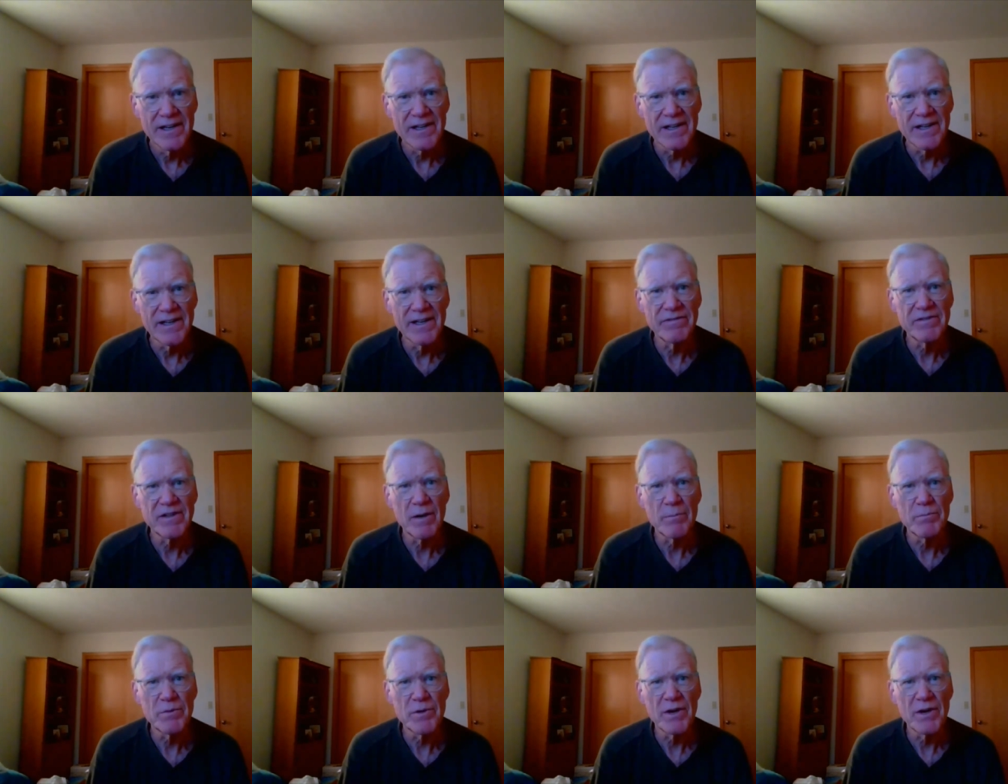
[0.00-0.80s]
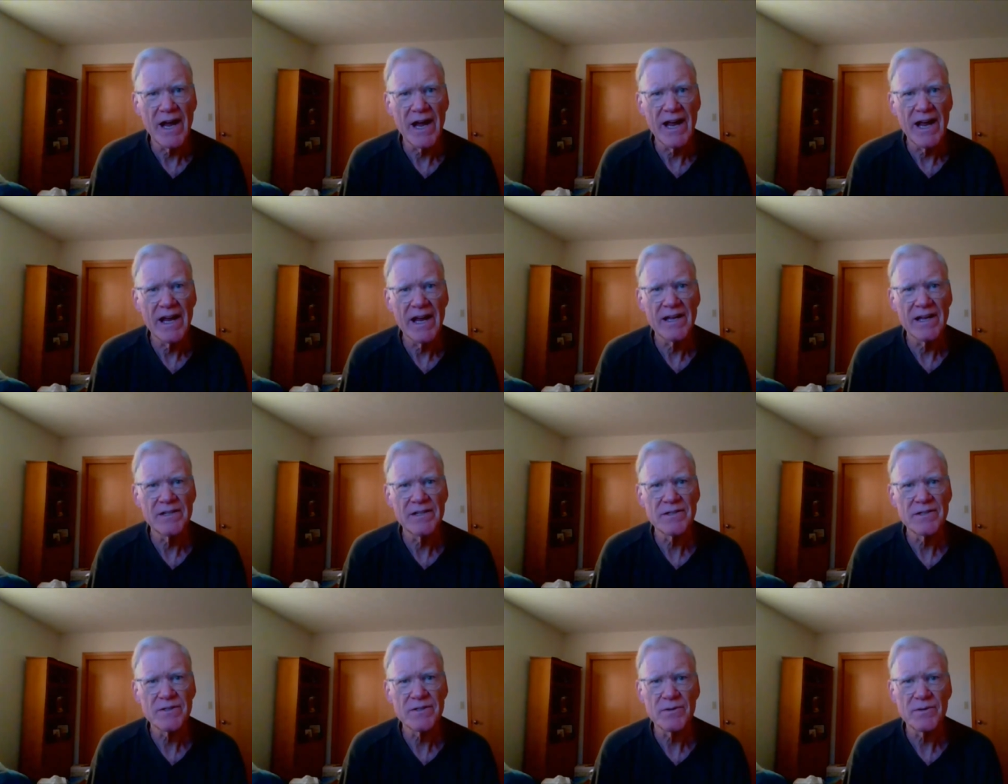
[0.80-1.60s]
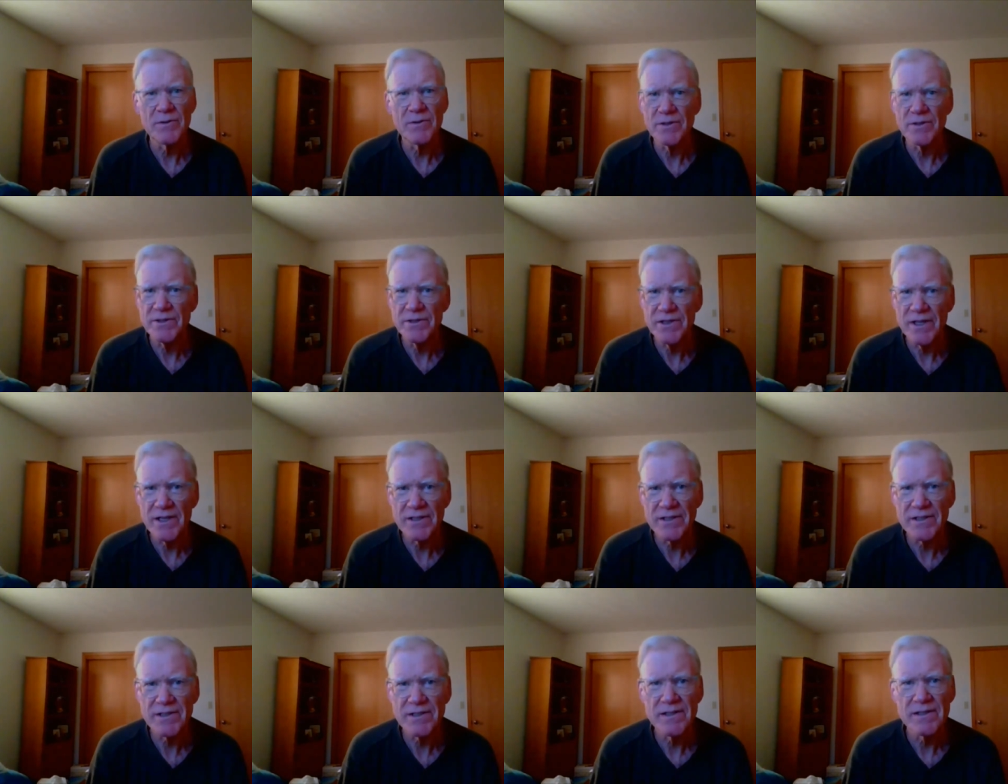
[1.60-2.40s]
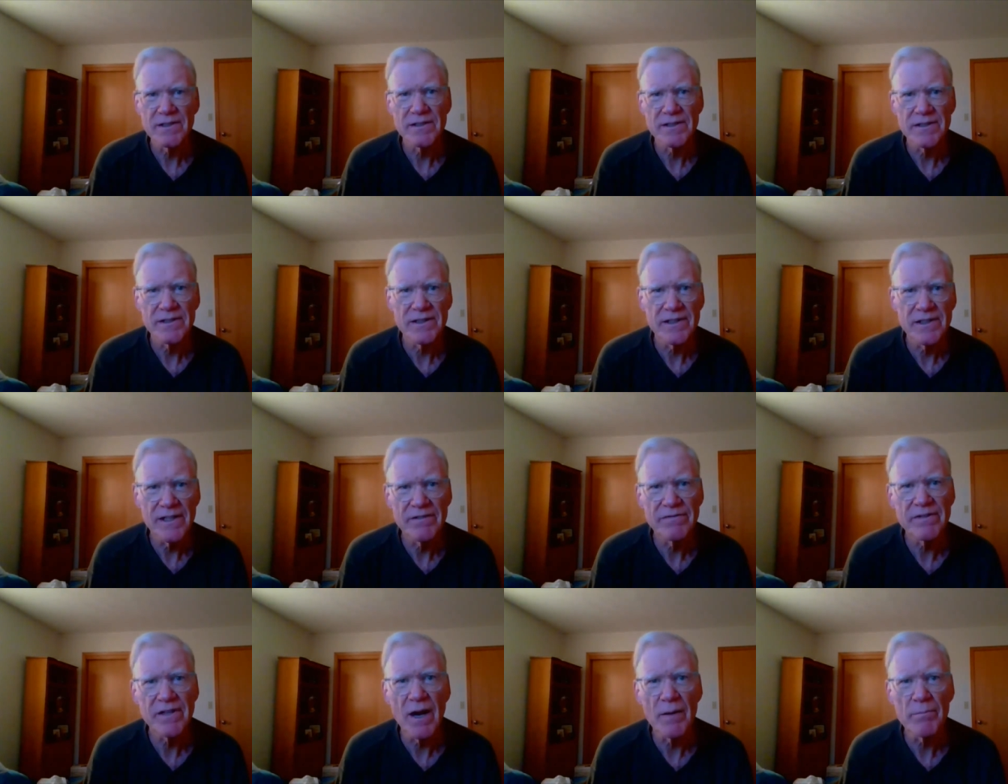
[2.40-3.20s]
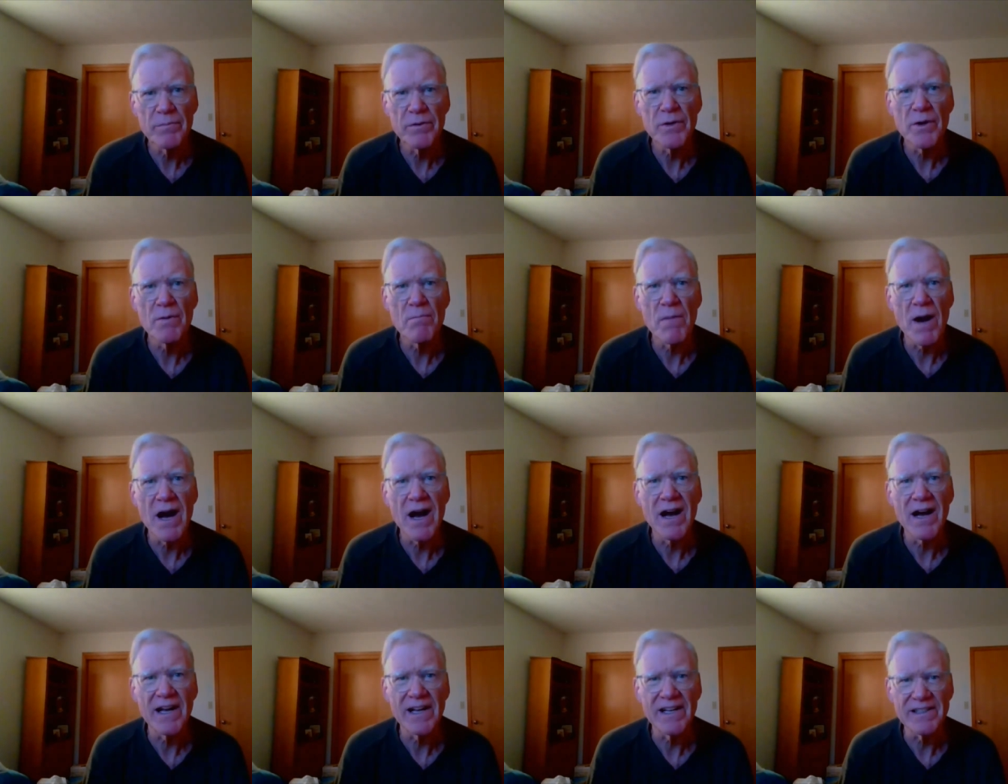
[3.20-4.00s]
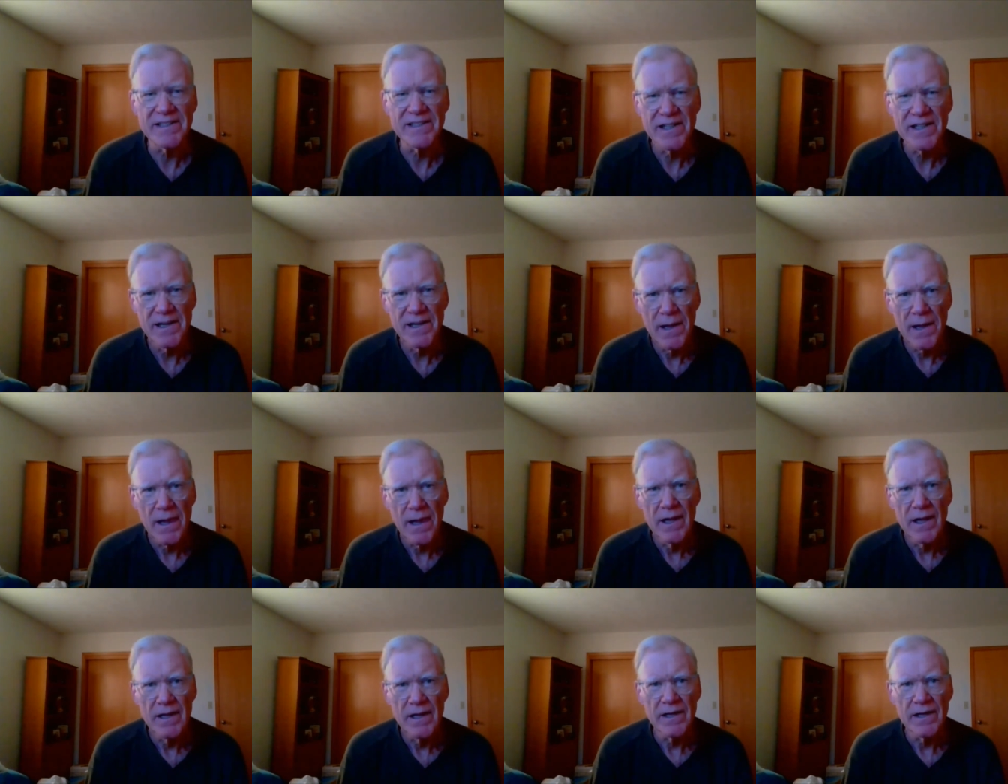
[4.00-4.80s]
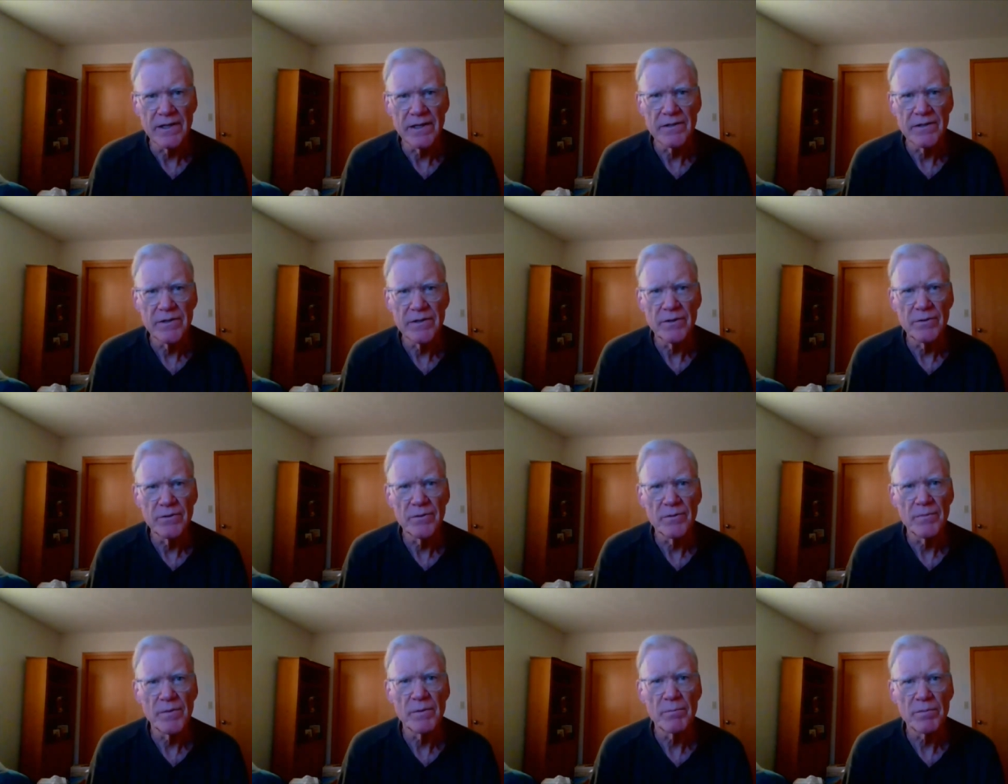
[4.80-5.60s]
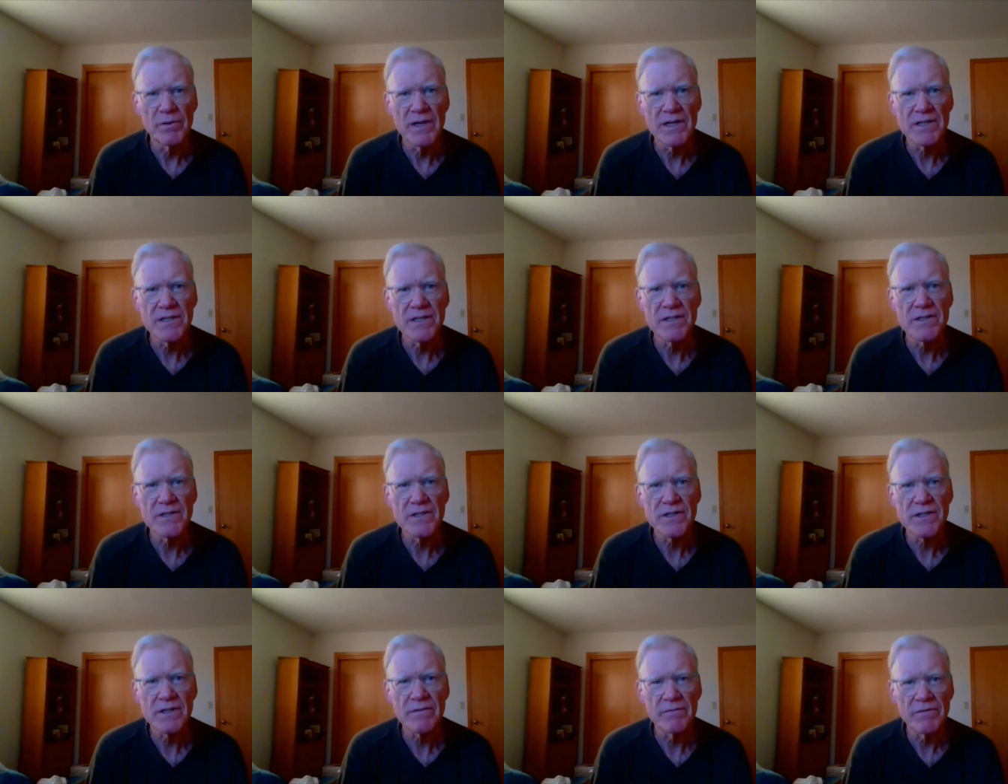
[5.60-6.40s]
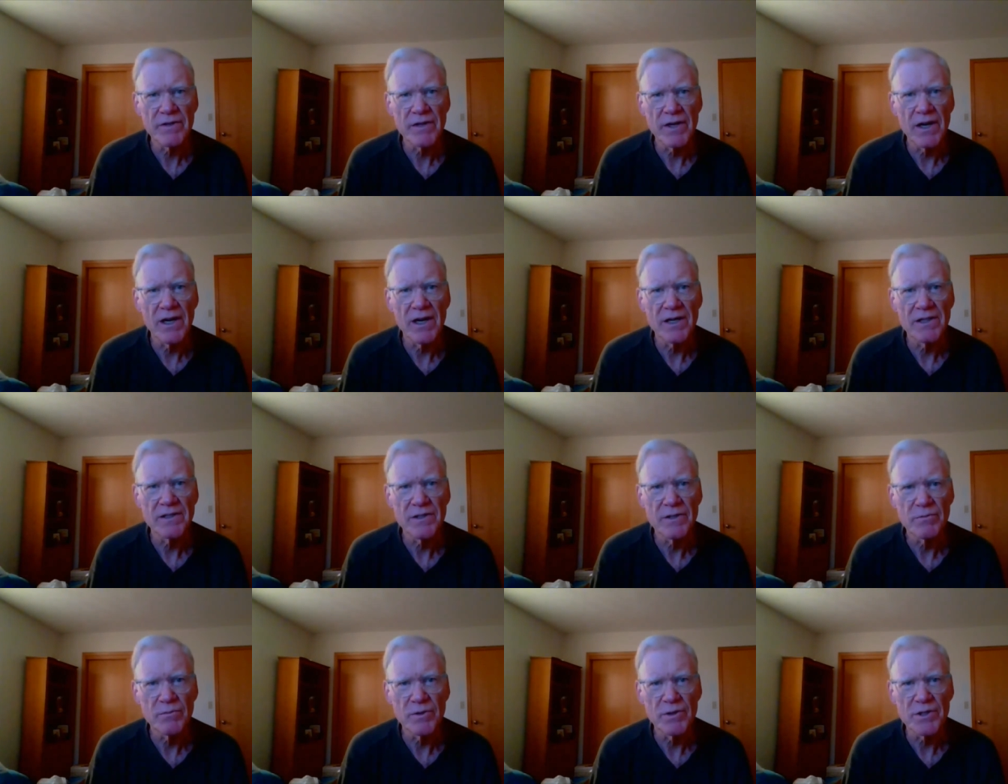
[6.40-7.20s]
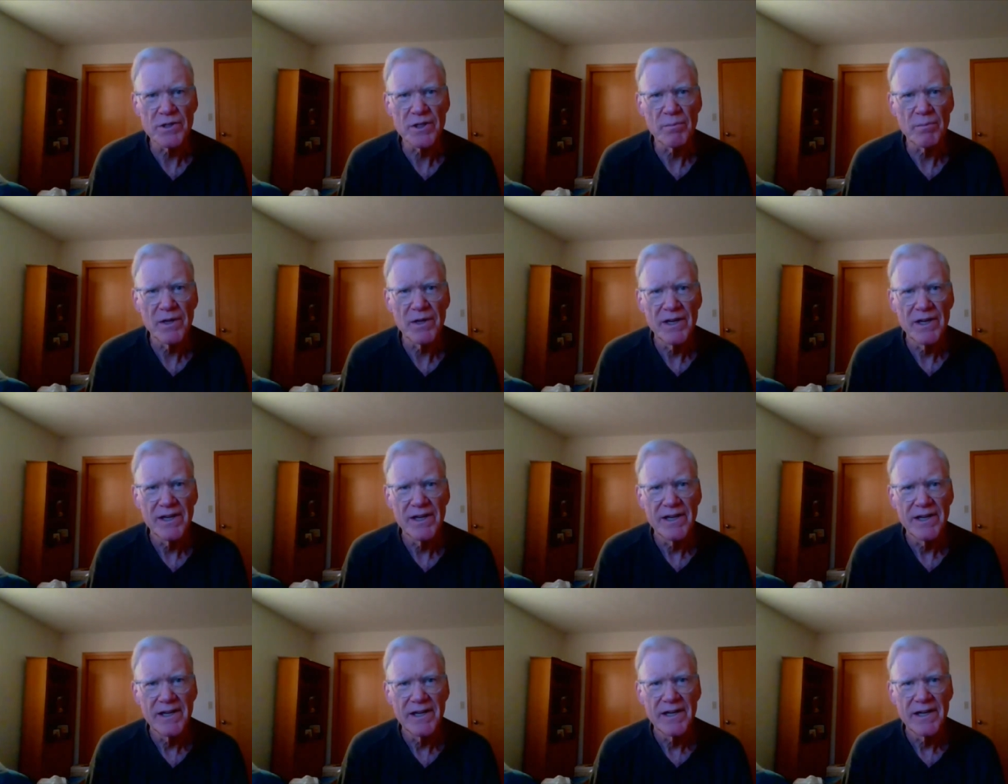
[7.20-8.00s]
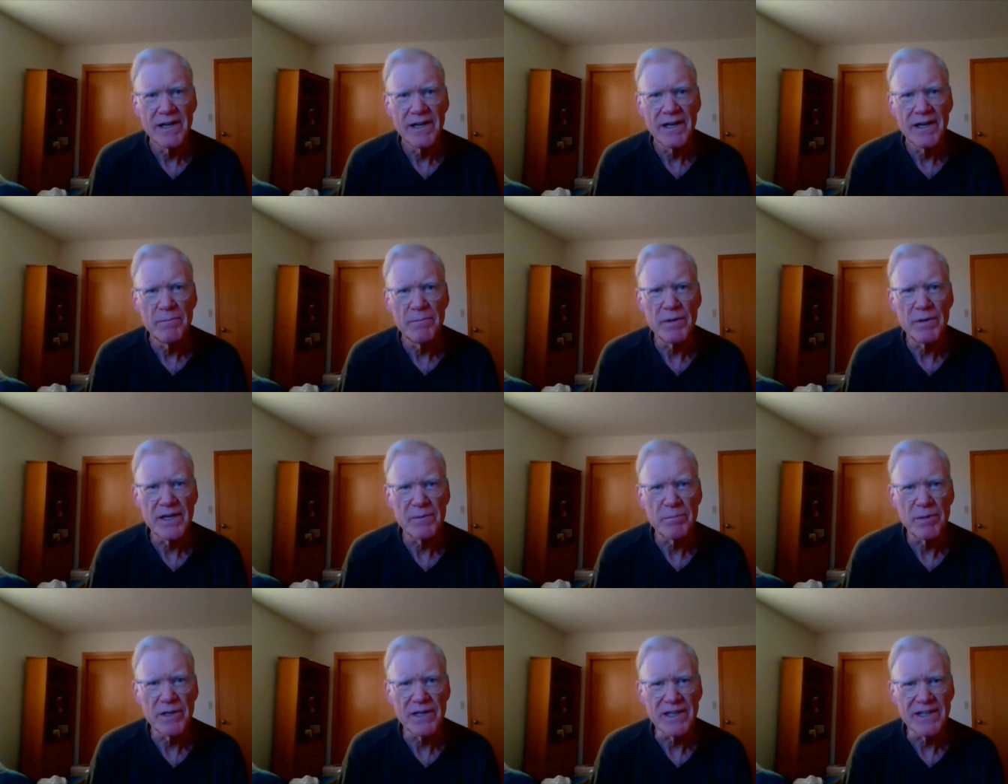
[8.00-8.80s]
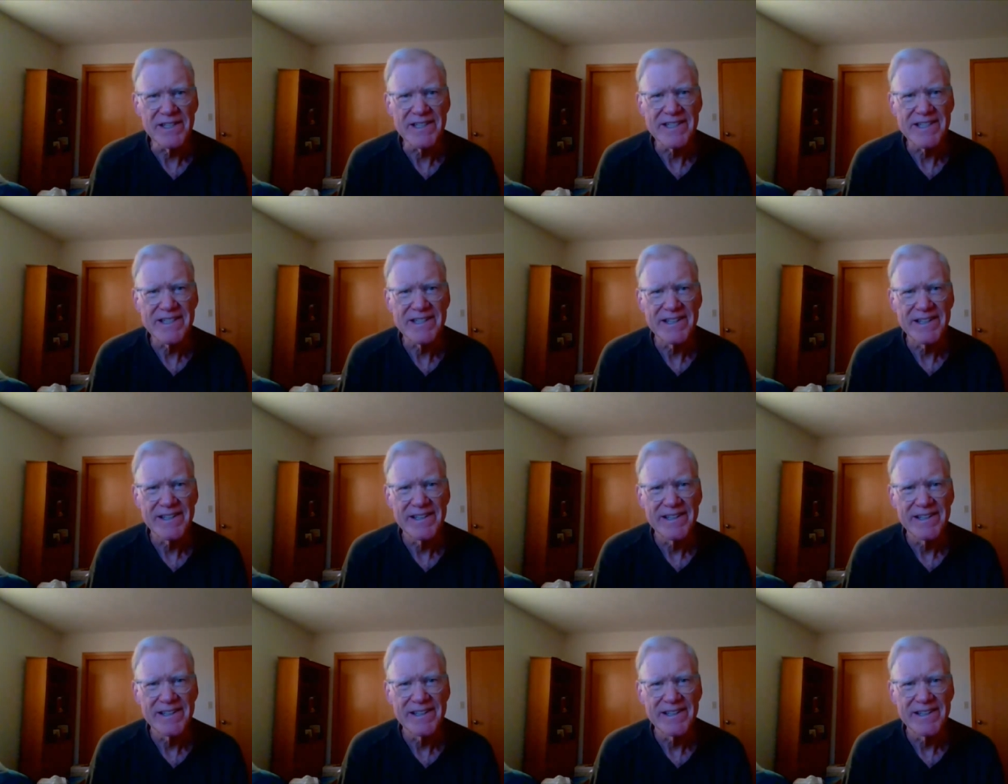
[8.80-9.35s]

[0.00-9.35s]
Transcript: Lift up your hands or just lift up your mind into the presence of God to worship and be at peace.